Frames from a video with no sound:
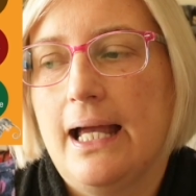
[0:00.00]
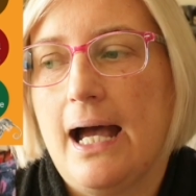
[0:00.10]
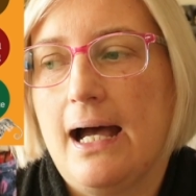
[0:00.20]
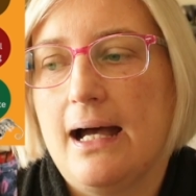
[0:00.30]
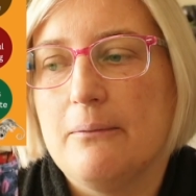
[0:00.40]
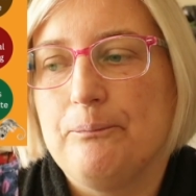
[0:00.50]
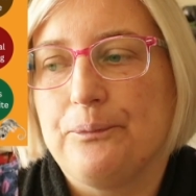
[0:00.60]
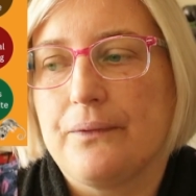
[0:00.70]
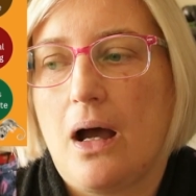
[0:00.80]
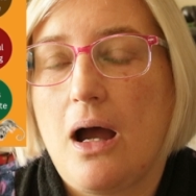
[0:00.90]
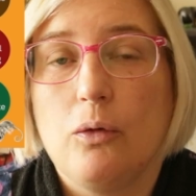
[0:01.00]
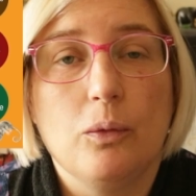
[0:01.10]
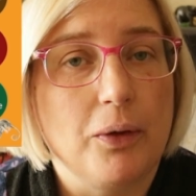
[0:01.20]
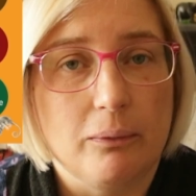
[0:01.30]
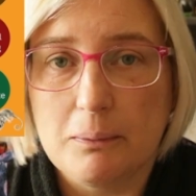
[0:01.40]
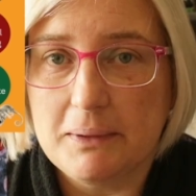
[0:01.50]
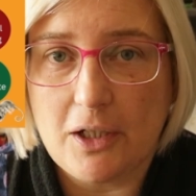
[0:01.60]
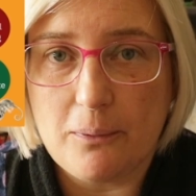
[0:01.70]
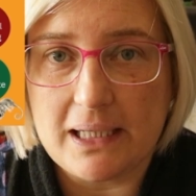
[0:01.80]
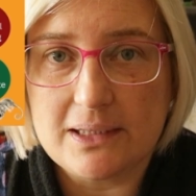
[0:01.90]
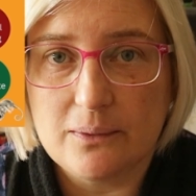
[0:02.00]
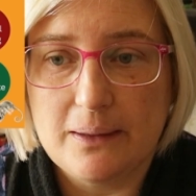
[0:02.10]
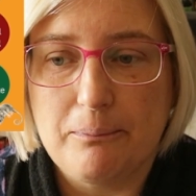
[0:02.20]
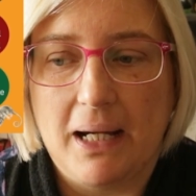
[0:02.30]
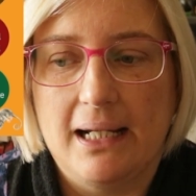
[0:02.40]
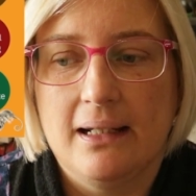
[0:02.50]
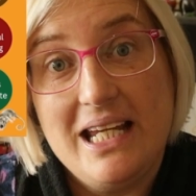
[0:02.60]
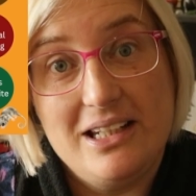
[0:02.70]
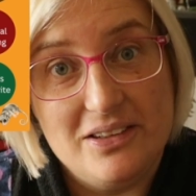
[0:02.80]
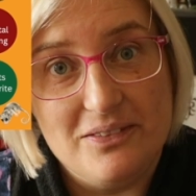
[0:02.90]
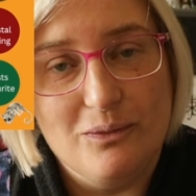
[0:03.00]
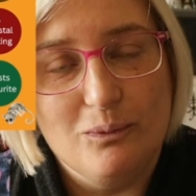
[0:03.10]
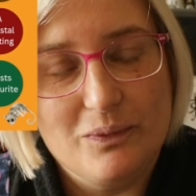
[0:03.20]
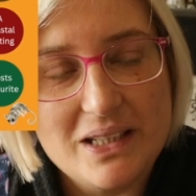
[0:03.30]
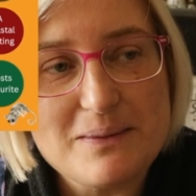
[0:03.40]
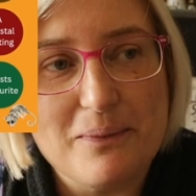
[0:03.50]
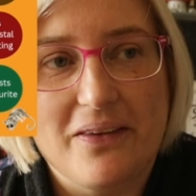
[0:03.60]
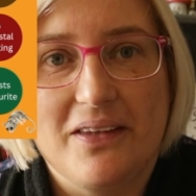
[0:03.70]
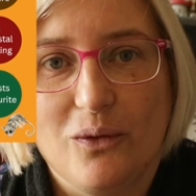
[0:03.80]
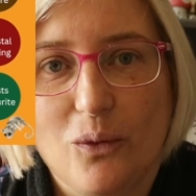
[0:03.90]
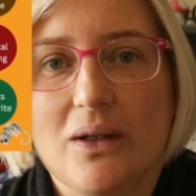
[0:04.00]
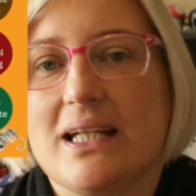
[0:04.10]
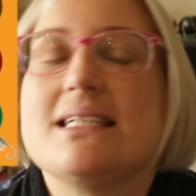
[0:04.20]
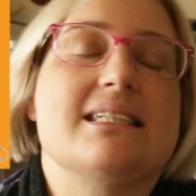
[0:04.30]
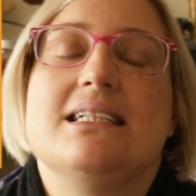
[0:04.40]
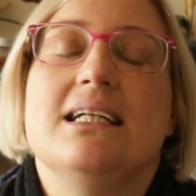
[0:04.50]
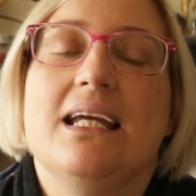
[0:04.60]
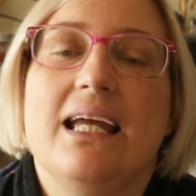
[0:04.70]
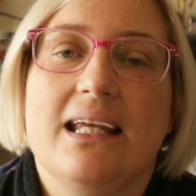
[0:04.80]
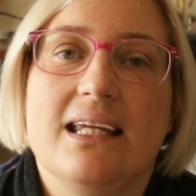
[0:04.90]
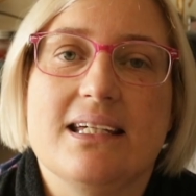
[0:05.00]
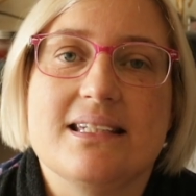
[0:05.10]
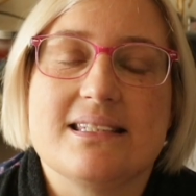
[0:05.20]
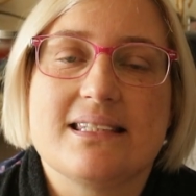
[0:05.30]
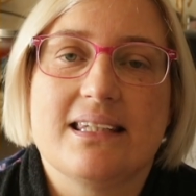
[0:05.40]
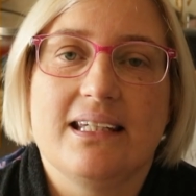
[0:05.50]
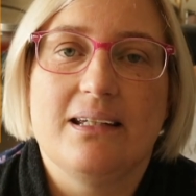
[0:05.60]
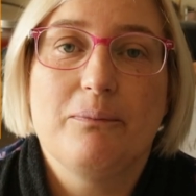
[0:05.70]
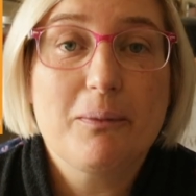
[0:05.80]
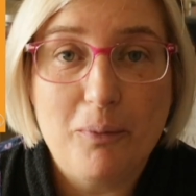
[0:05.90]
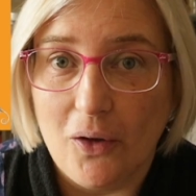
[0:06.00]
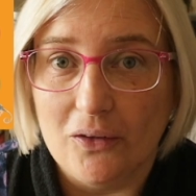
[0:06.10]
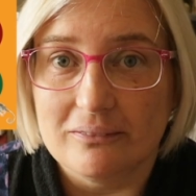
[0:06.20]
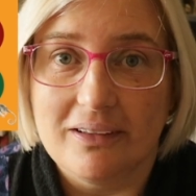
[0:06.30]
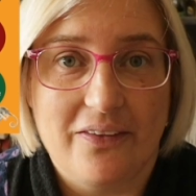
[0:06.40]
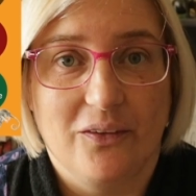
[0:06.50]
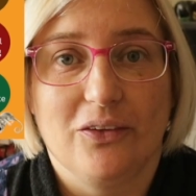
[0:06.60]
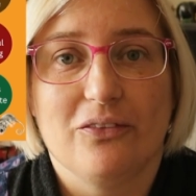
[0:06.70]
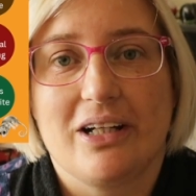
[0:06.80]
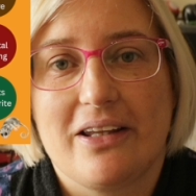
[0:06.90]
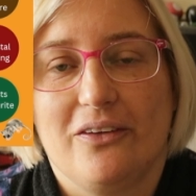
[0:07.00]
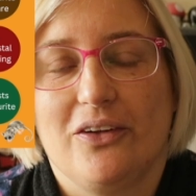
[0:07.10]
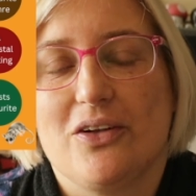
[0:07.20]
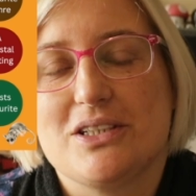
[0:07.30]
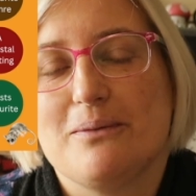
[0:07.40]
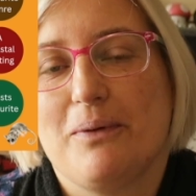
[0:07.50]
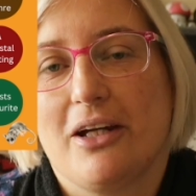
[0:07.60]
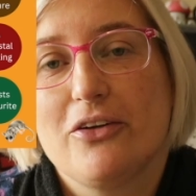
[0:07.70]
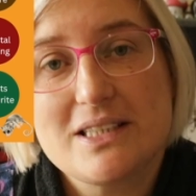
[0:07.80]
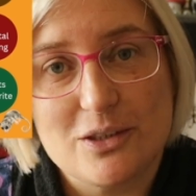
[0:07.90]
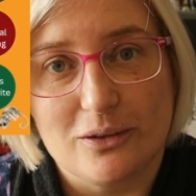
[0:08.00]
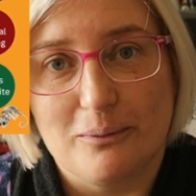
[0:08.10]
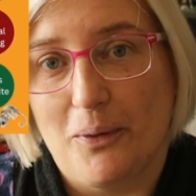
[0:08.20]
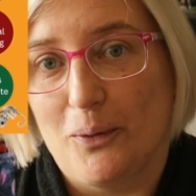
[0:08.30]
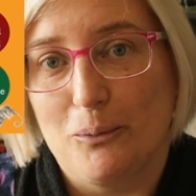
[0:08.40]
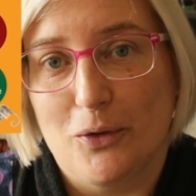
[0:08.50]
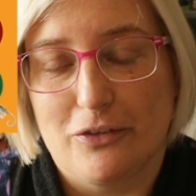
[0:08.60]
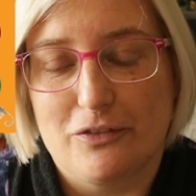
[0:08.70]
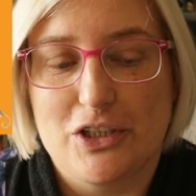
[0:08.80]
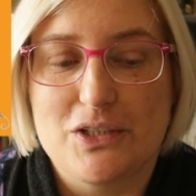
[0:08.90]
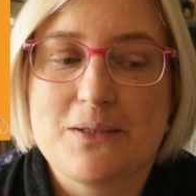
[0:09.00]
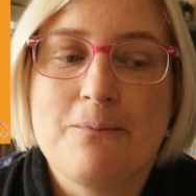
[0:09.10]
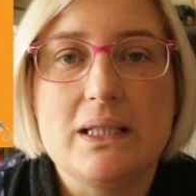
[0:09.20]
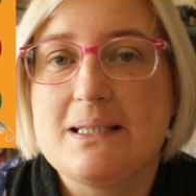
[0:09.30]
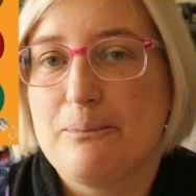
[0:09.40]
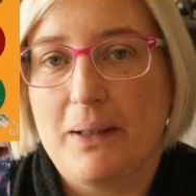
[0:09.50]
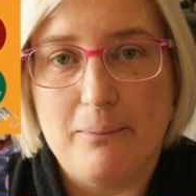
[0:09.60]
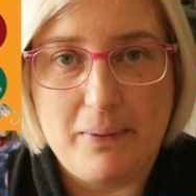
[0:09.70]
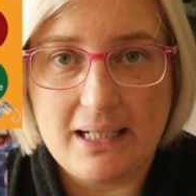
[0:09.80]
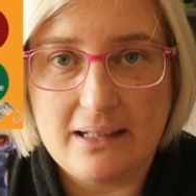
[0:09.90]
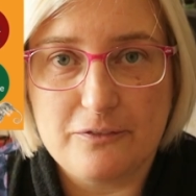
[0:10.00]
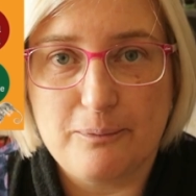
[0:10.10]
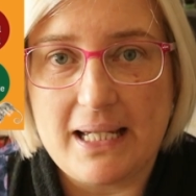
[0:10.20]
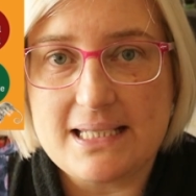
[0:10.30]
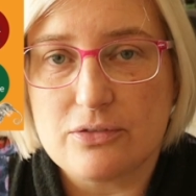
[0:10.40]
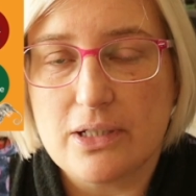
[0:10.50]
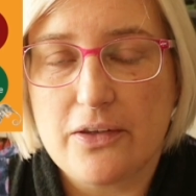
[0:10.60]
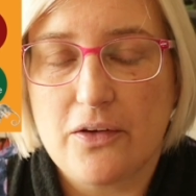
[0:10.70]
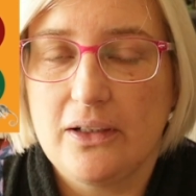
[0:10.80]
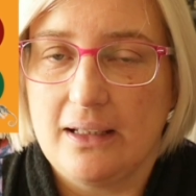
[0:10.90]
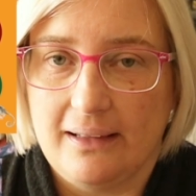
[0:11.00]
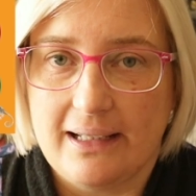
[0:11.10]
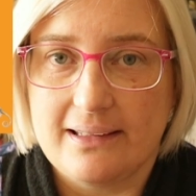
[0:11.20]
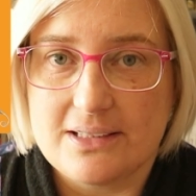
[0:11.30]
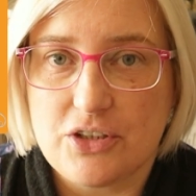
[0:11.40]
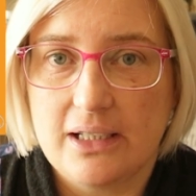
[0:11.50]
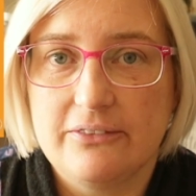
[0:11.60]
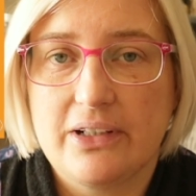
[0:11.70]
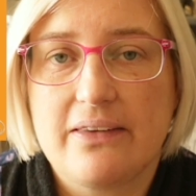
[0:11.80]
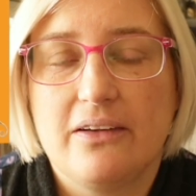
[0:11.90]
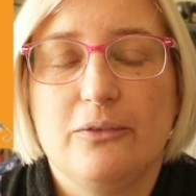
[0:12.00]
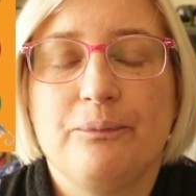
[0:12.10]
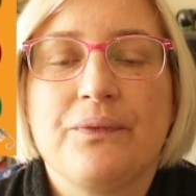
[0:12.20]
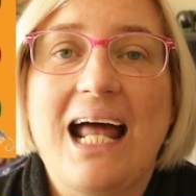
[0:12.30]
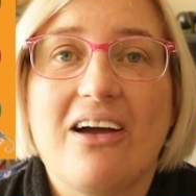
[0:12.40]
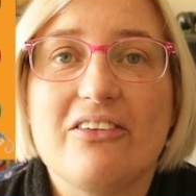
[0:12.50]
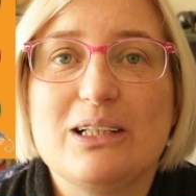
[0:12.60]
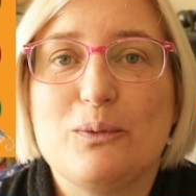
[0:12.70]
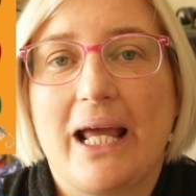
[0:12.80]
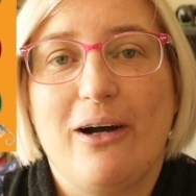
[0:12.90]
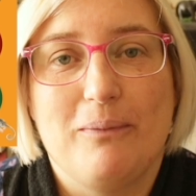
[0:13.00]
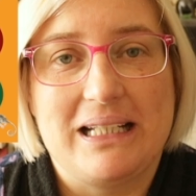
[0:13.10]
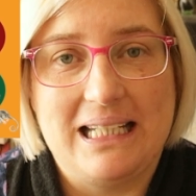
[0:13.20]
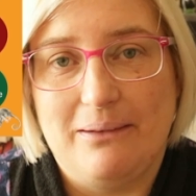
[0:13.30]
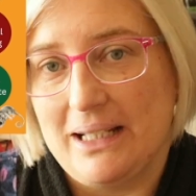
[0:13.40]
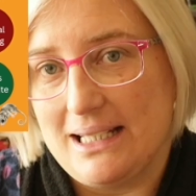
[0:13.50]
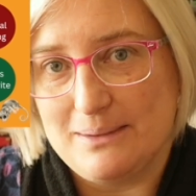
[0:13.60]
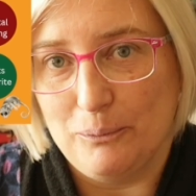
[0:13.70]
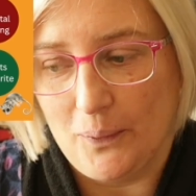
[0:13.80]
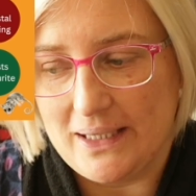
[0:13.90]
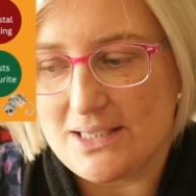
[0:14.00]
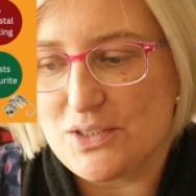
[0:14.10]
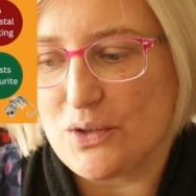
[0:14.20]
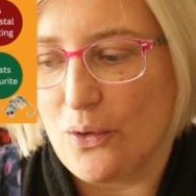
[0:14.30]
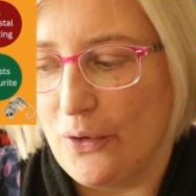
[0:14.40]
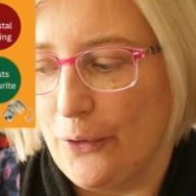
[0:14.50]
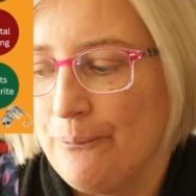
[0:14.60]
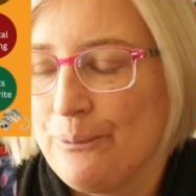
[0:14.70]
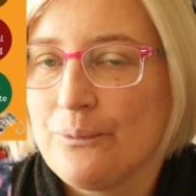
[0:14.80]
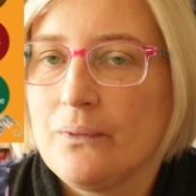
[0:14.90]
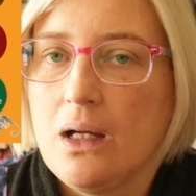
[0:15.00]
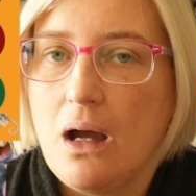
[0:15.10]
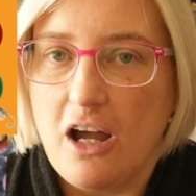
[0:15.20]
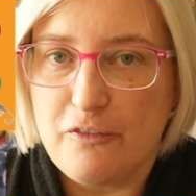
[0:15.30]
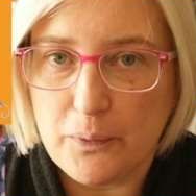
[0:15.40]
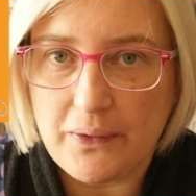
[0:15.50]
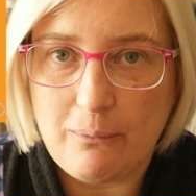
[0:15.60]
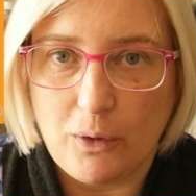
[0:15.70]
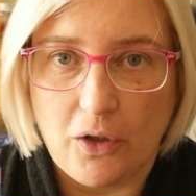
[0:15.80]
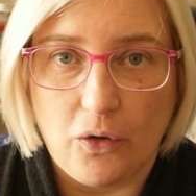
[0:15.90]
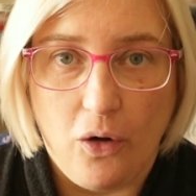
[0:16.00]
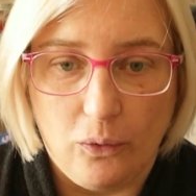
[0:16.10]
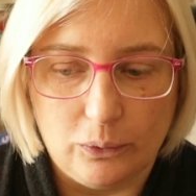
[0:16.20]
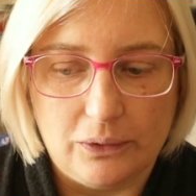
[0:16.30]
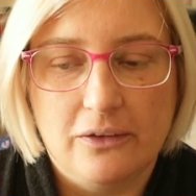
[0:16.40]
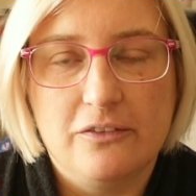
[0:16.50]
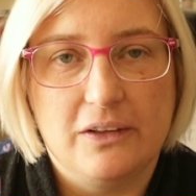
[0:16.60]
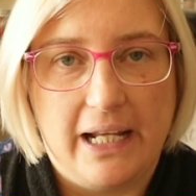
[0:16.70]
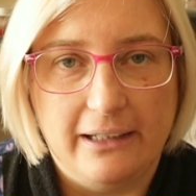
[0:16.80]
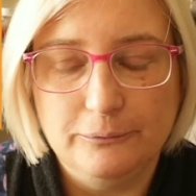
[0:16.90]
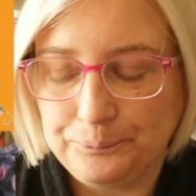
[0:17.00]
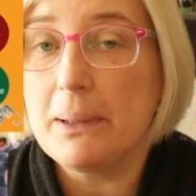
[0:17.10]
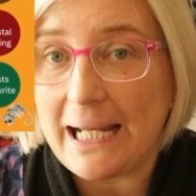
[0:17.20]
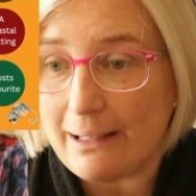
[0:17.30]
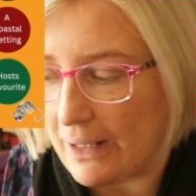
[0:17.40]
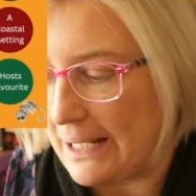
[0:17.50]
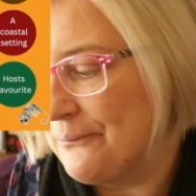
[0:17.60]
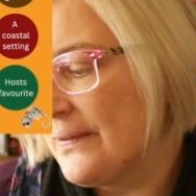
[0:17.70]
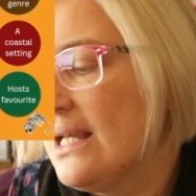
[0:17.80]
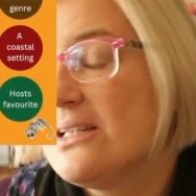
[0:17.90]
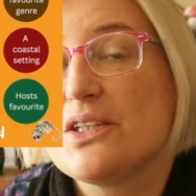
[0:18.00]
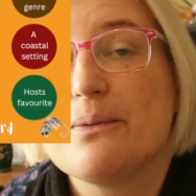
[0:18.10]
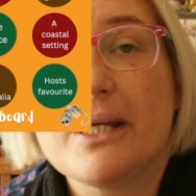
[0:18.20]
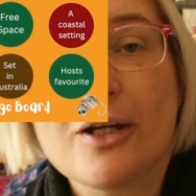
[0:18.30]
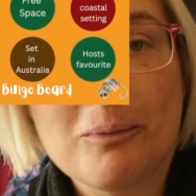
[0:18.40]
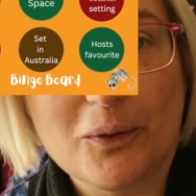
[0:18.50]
Um, I will probably go back to it, but in this month in August, it is the Pick Pong Athon Readathon hosted by Crystal at Bon Book Reviews. It's a competitive based readathon, unlike the Australian readathon, and I really want to help my team get some points. So I've put that one on hold for now. But anyway, so the bingo